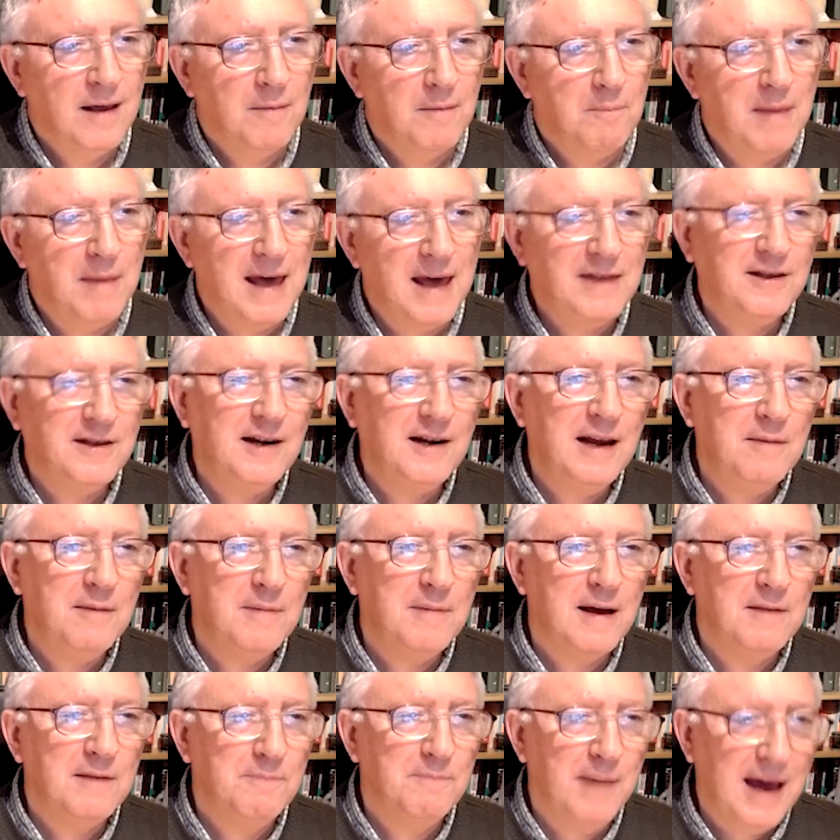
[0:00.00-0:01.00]
Bethlehem,
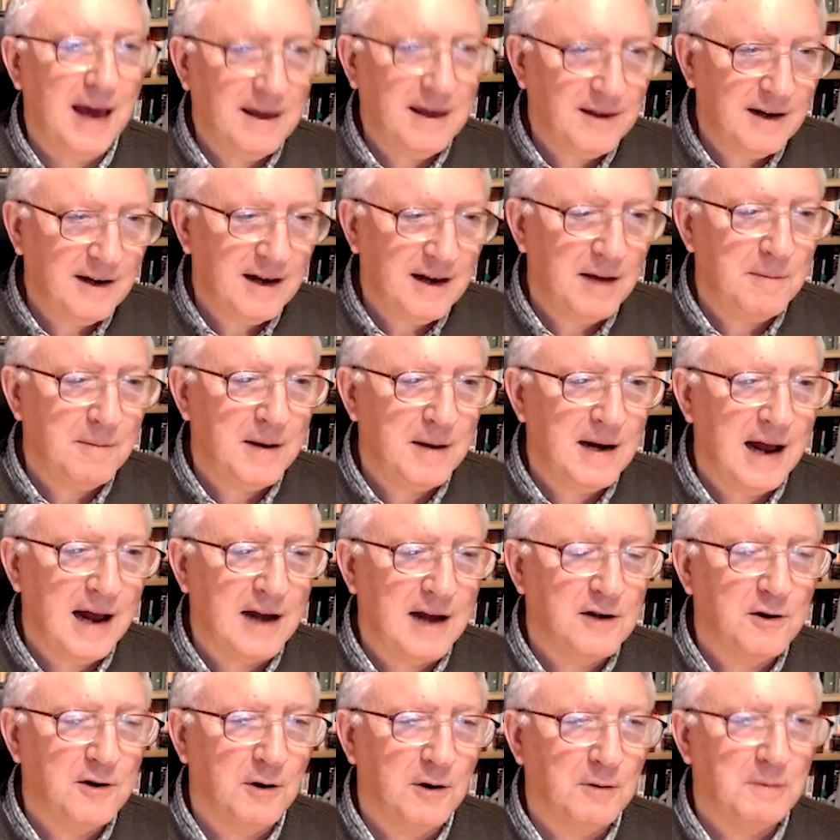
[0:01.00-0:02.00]
uh, Bethlehem in
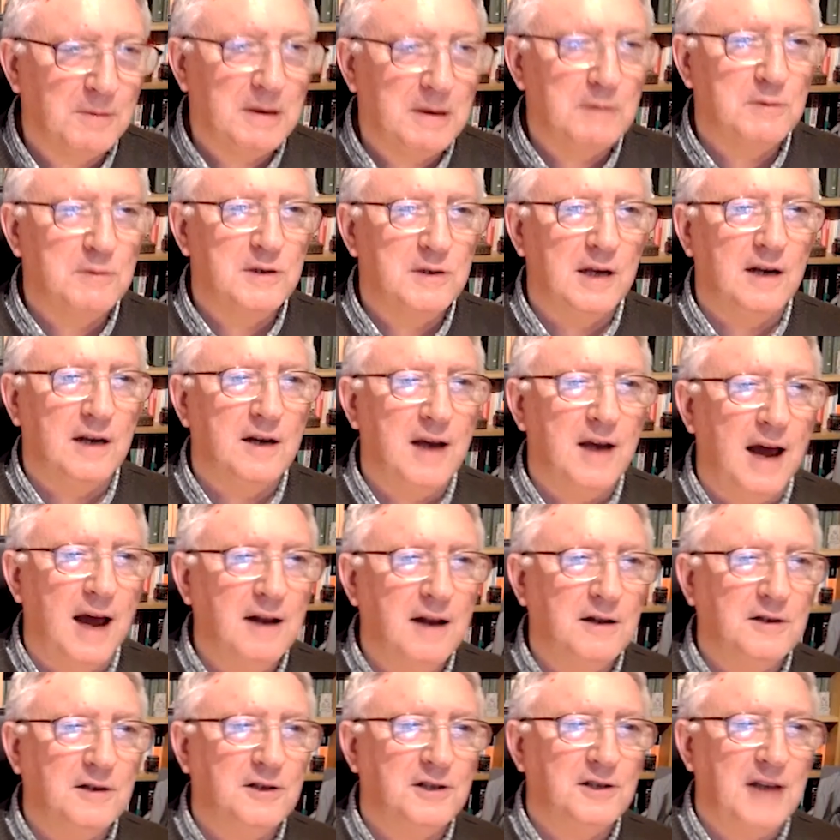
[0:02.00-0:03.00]
antiquity was the
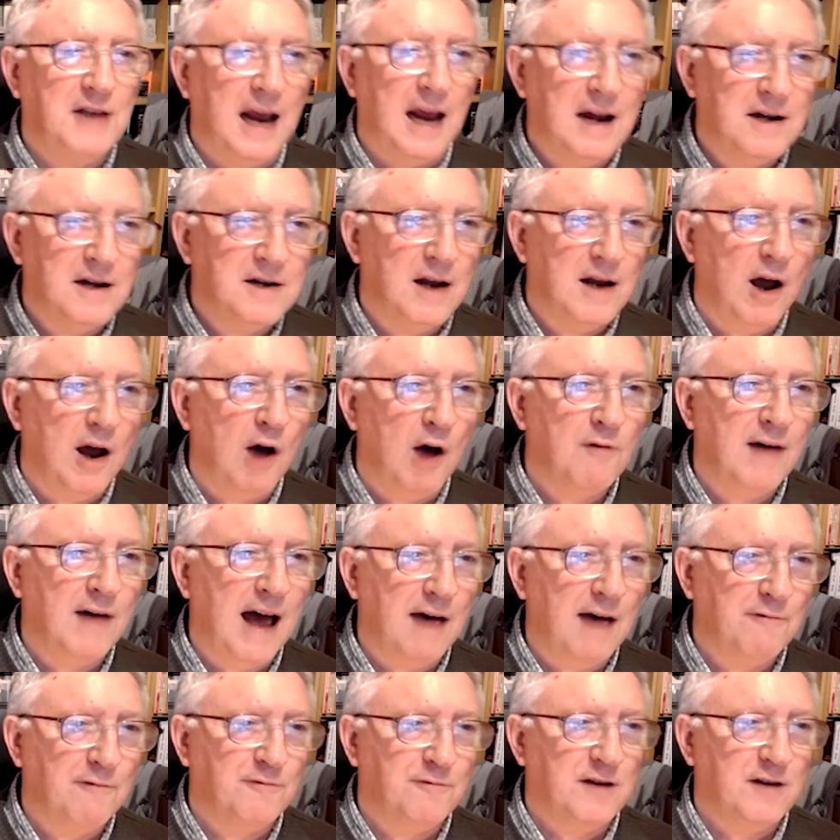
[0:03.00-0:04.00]
cult center of
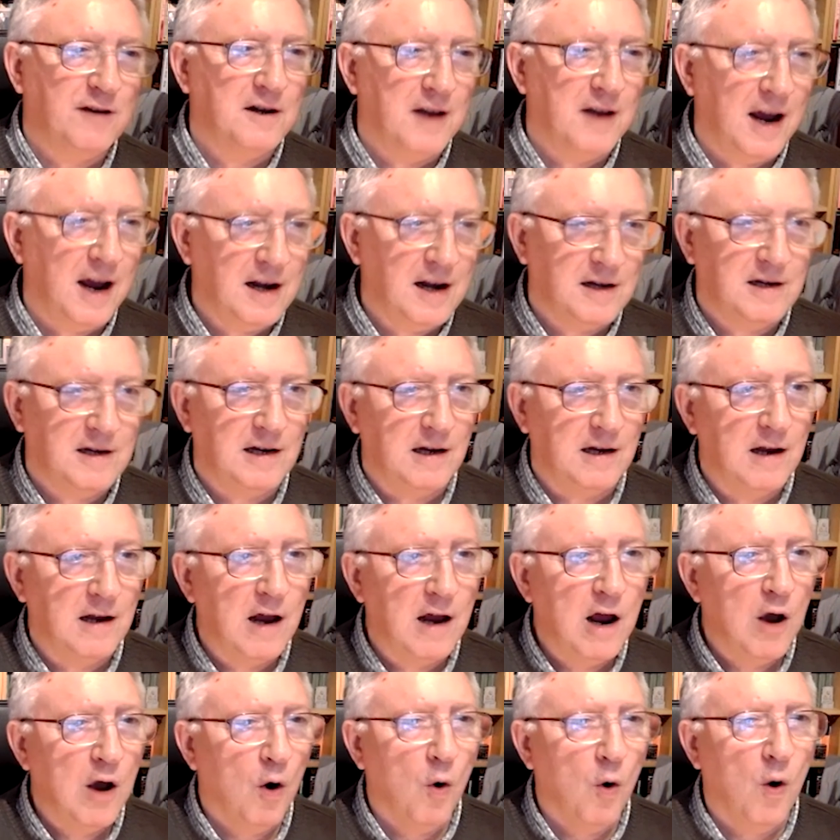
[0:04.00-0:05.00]
Aphrodite
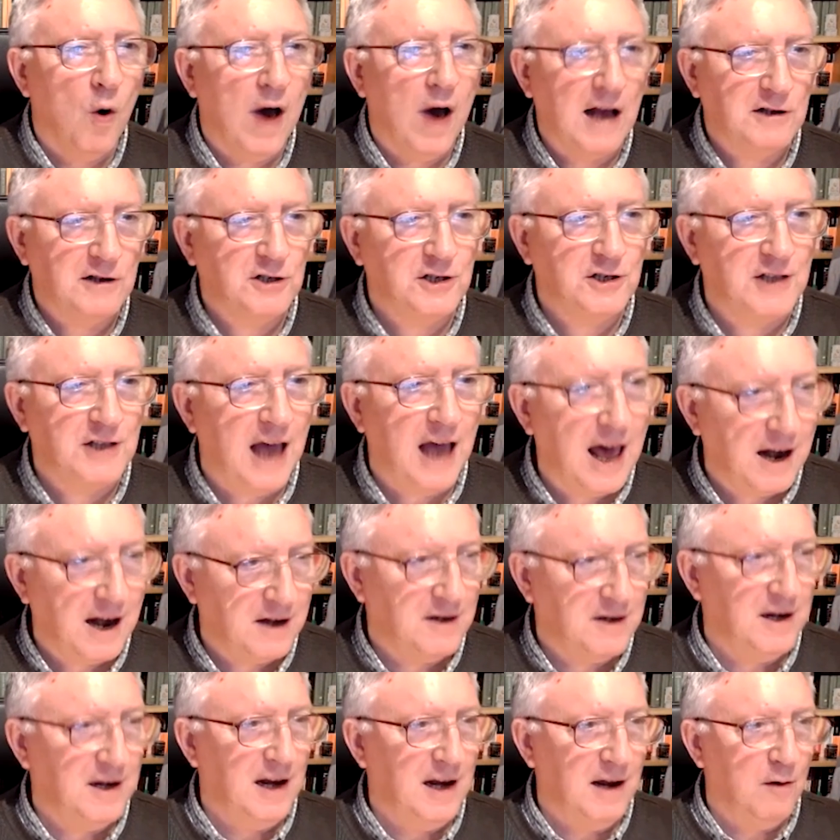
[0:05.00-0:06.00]
or
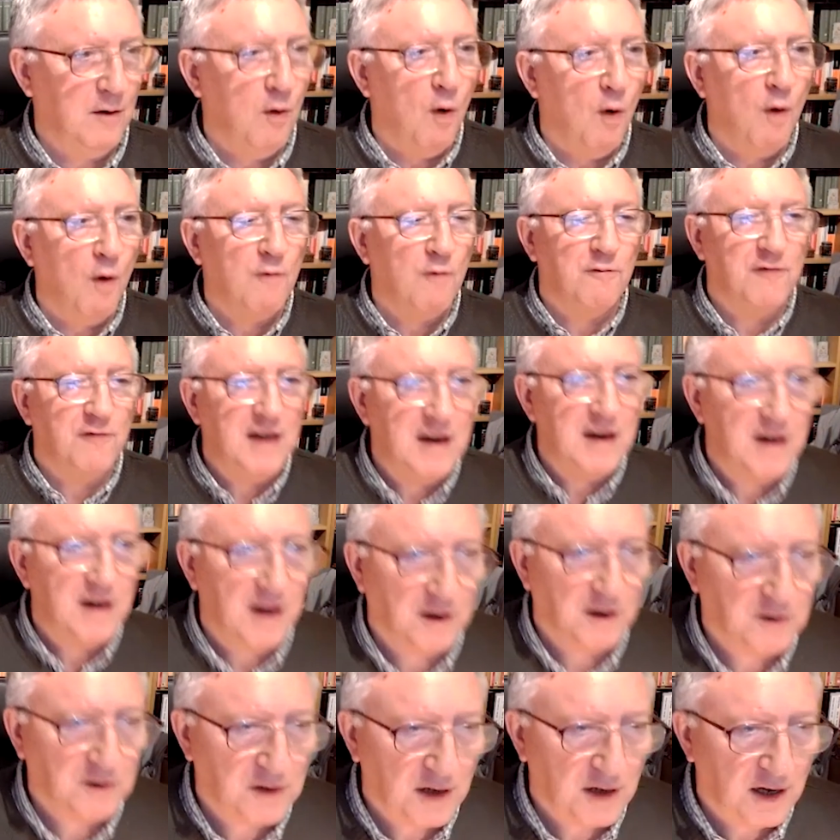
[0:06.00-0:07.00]
Astarte or
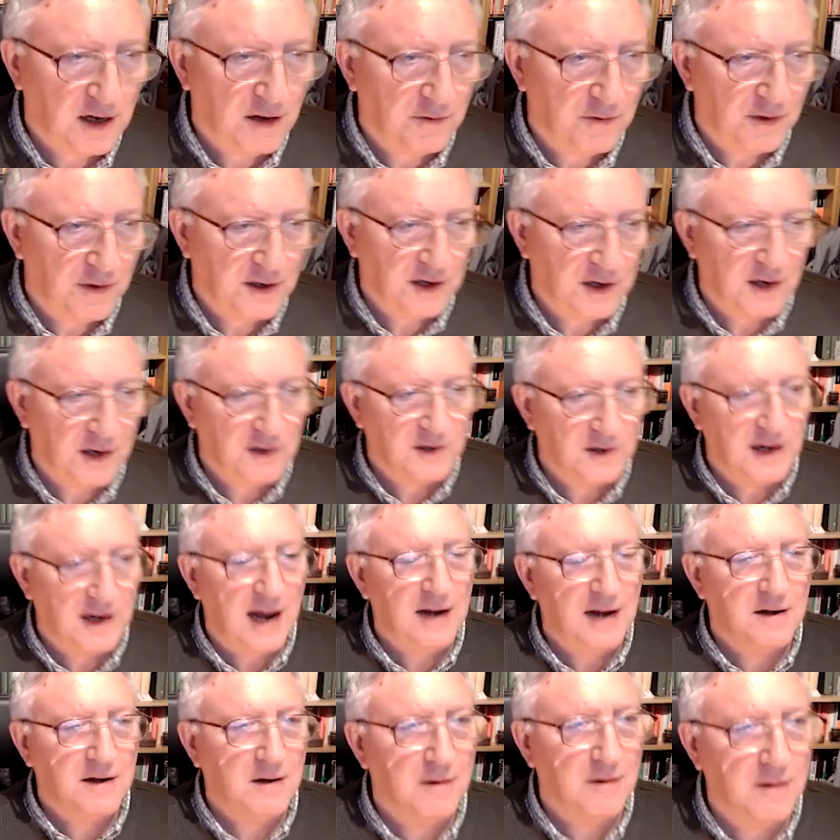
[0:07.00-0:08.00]
Venus, to give it its
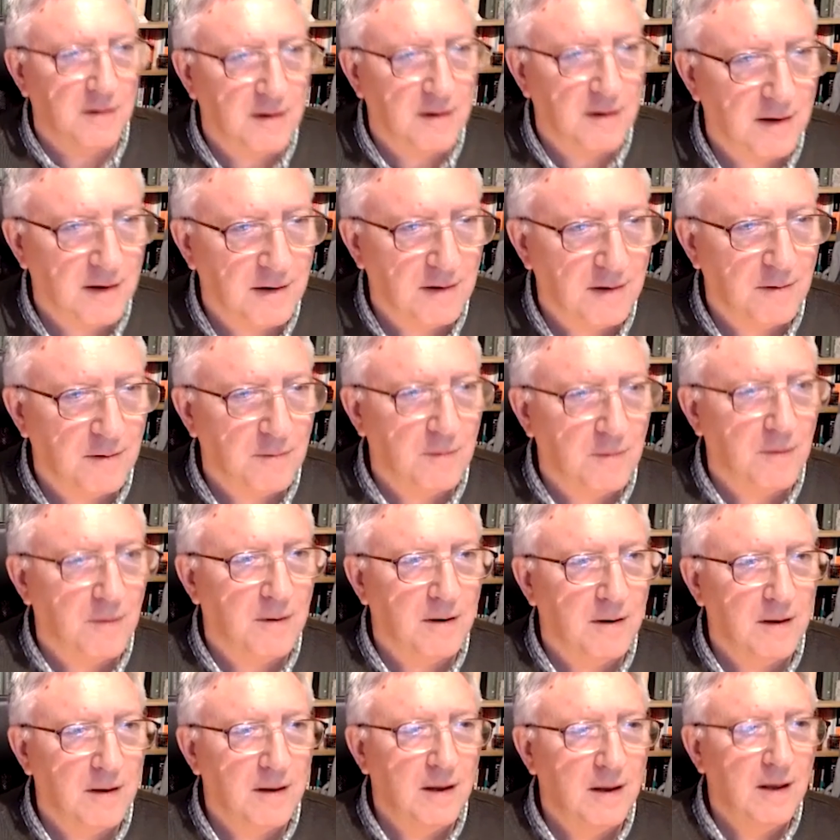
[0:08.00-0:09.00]
Latin uh, word,
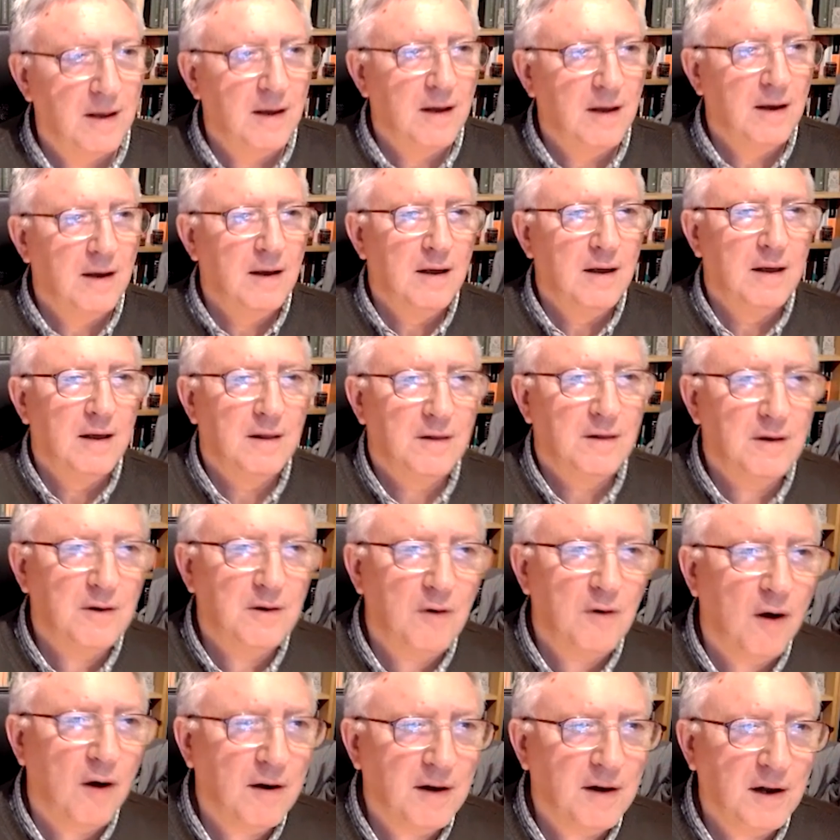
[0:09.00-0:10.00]
the
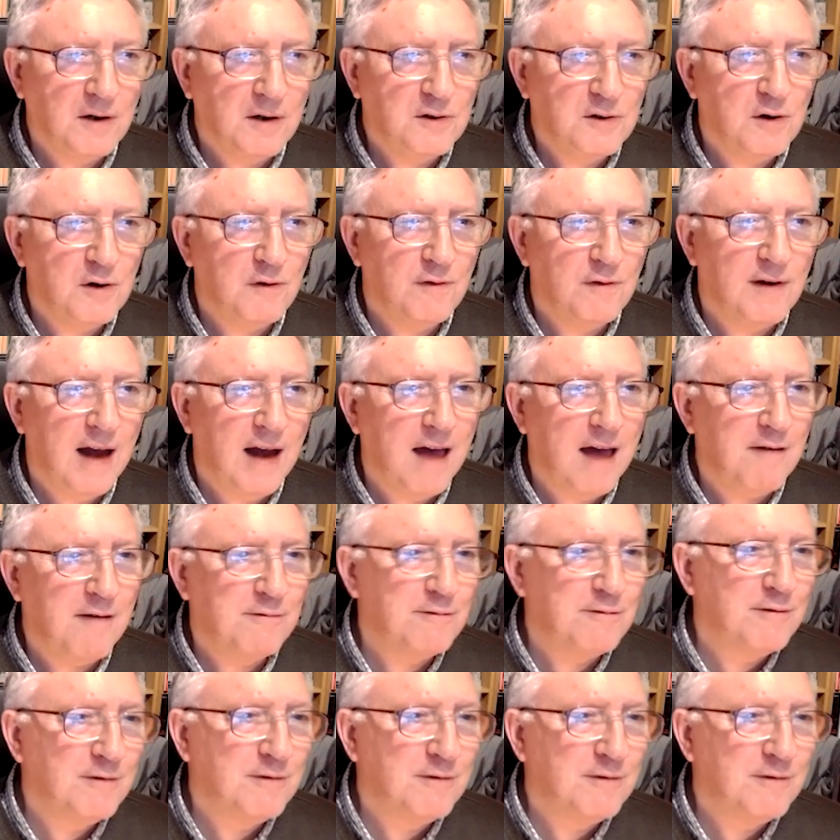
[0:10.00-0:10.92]
goddess of love,